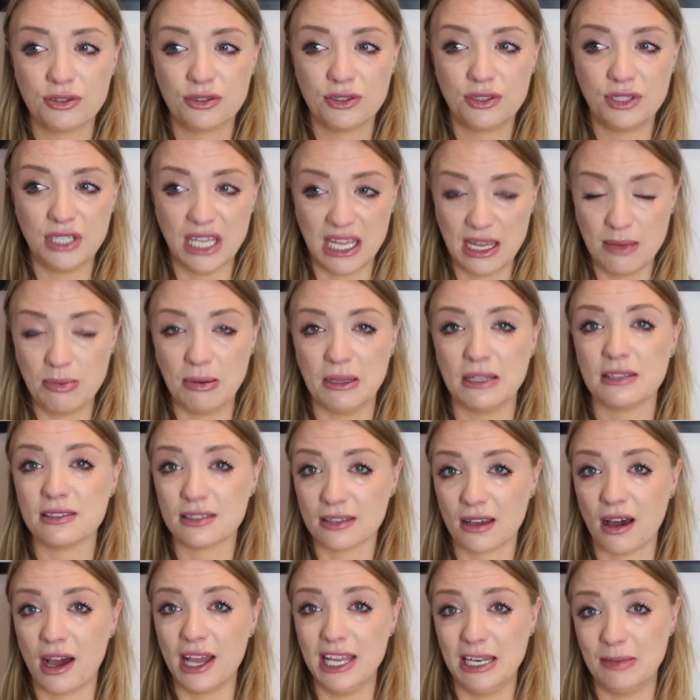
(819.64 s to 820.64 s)
deep
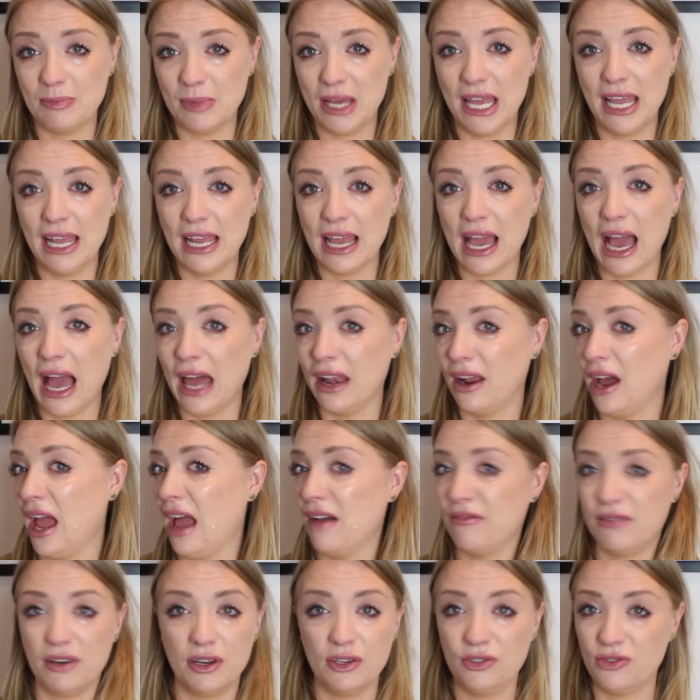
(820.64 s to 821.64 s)
inside me, and I
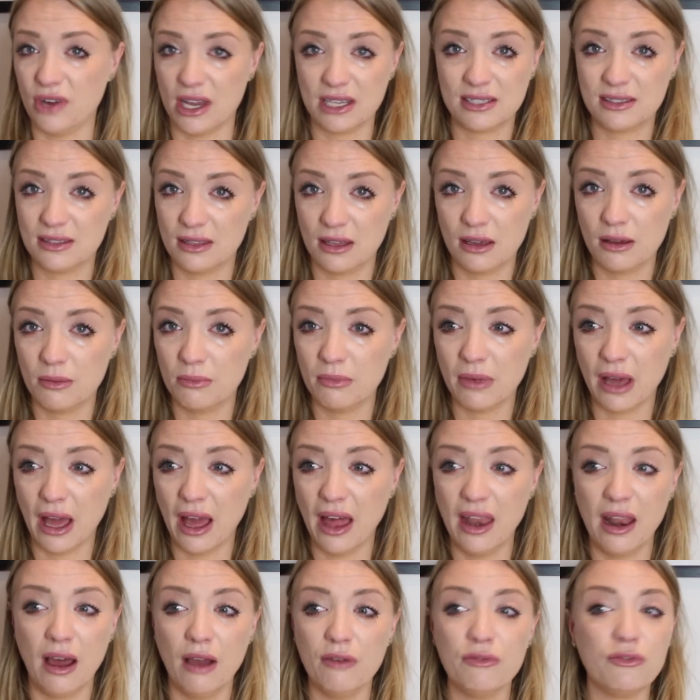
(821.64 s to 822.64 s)
haven't addressed them,
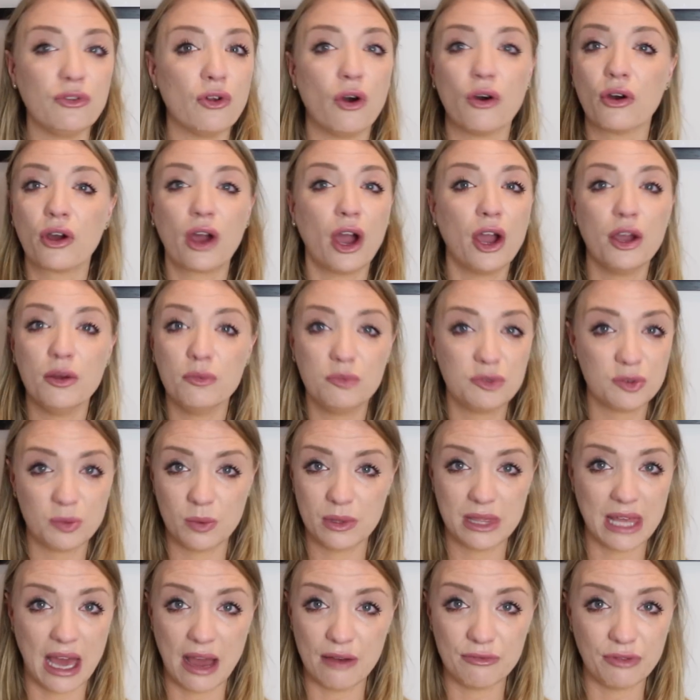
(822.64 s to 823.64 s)
and I've not coped
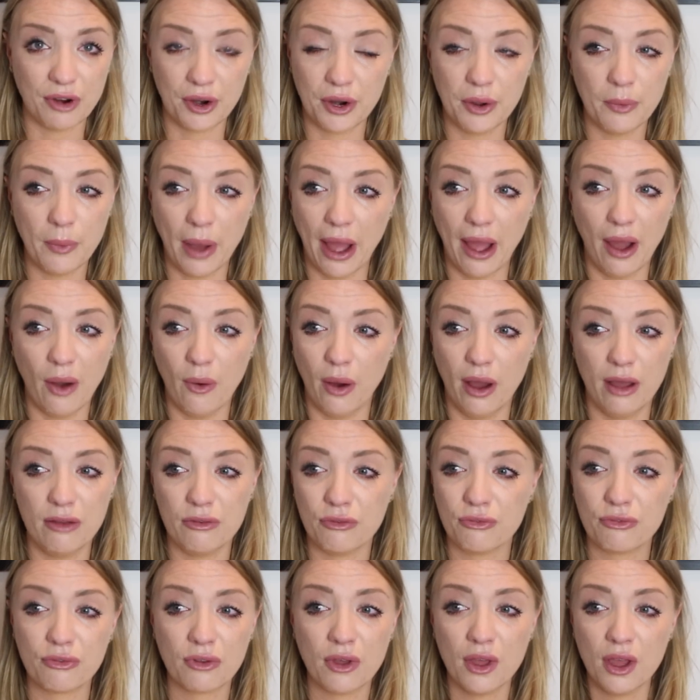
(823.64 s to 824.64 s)
with that very well.
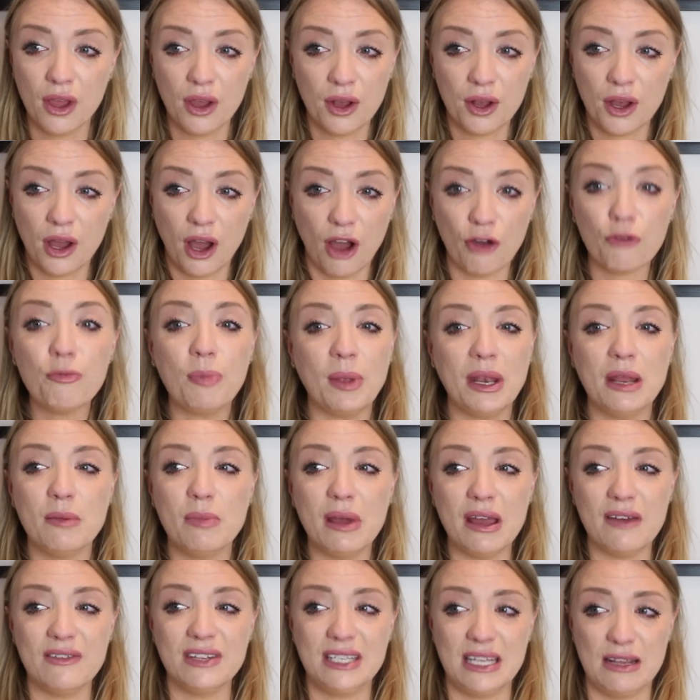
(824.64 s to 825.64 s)
I've been a
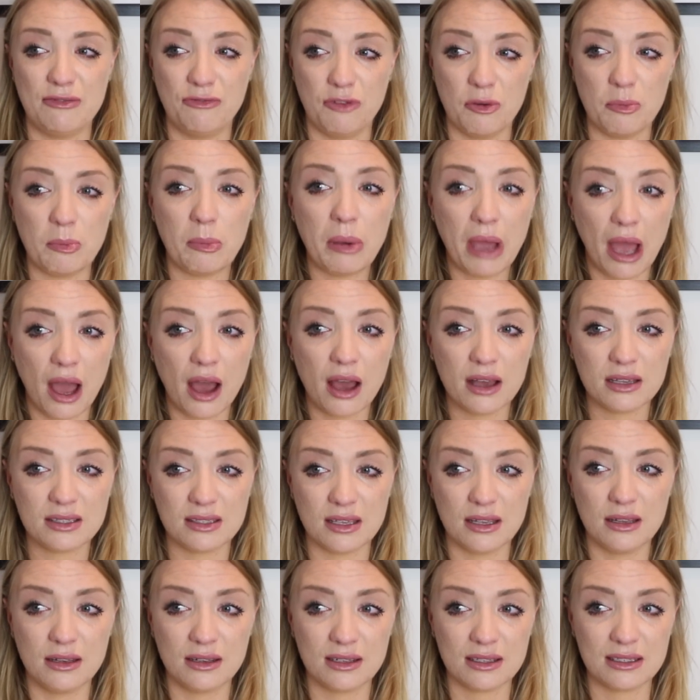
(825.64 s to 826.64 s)
bit of a different
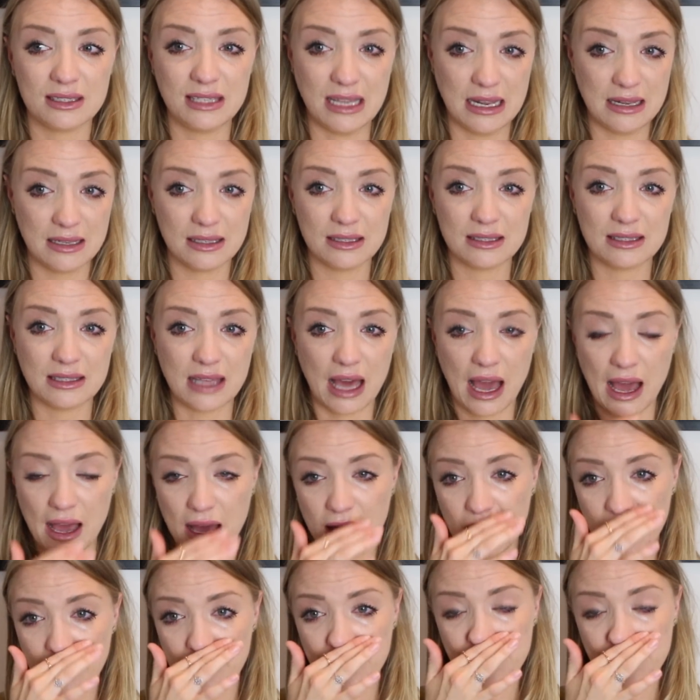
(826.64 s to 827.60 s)
person since that